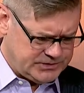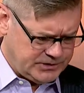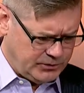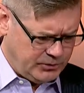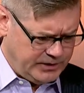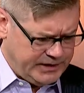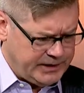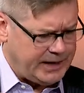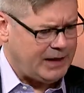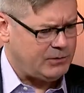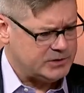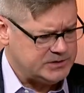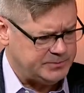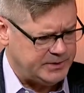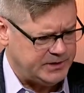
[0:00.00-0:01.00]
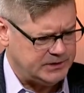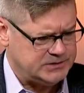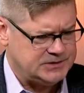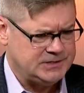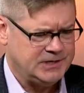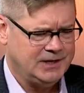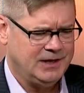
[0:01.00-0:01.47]
So in our
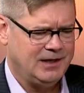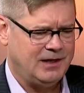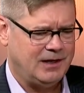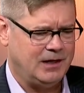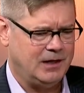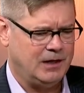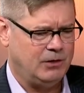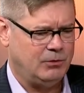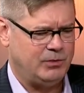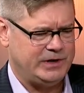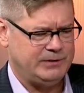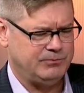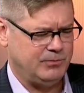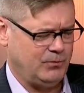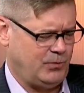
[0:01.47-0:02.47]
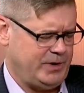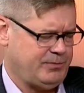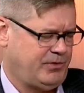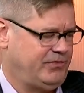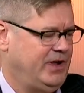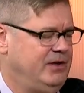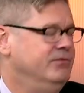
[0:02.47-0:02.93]
space, uh, we, we
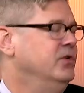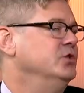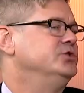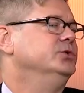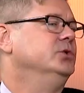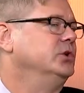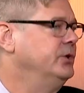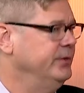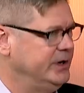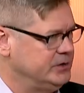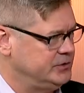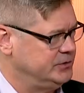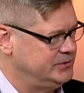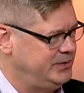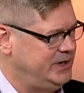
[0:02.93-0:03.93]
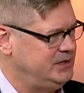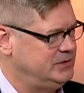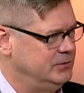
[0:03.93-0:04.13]
provide virtual credentials, right?